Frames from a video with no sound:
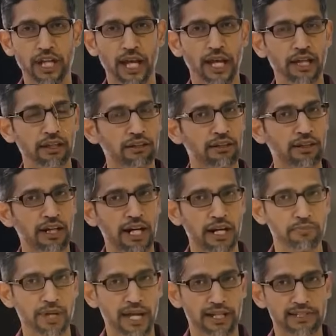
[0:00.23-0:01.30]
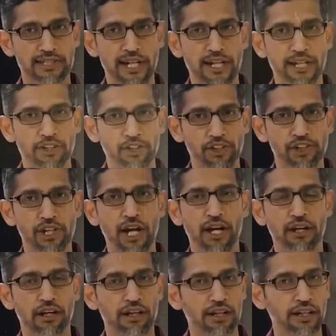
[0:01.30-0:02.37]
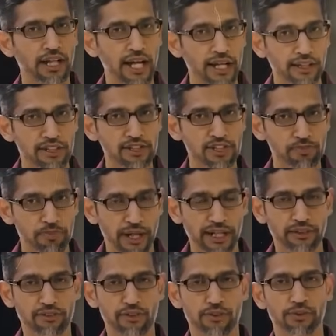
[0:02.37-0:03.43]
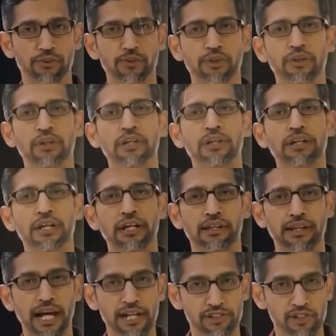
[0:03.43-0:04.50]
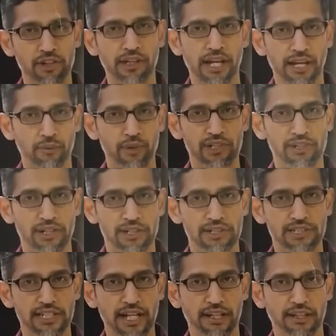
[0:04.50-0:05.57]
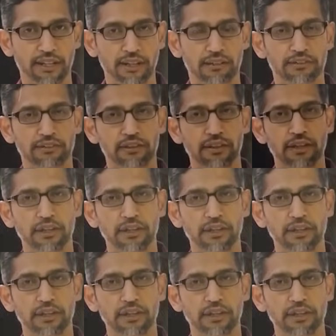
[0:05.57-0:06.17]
Today, I'm excited to share our latest breakthrough in natural language understanding,